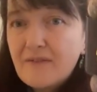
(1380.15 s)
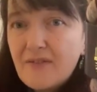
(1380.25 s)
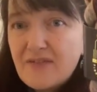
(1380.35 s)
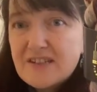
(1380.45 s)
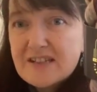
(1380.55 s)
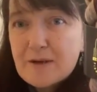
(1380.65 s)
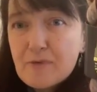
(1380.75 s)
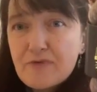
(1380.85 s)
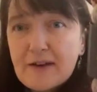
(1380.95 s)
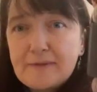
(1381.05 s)
this type of
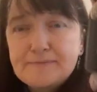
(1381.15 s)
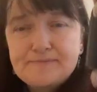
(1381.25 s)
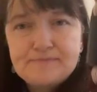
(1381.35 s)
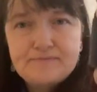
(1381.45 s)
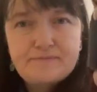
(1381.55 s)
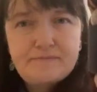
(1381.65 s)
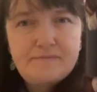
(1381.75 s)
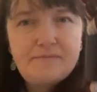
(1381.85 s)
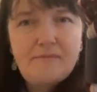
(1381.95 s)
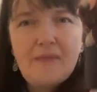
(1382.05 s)
thing.
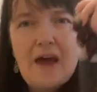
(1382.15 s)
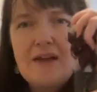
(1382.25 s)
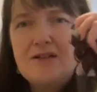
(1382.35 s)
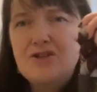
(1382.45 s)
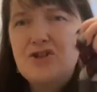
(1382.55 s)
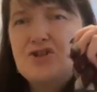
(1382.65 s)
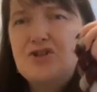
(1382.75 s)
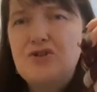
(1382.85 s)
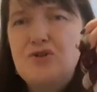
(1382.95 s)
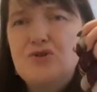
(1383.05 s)
And it's just to
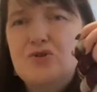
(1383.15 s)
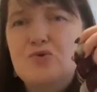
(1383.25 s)
use those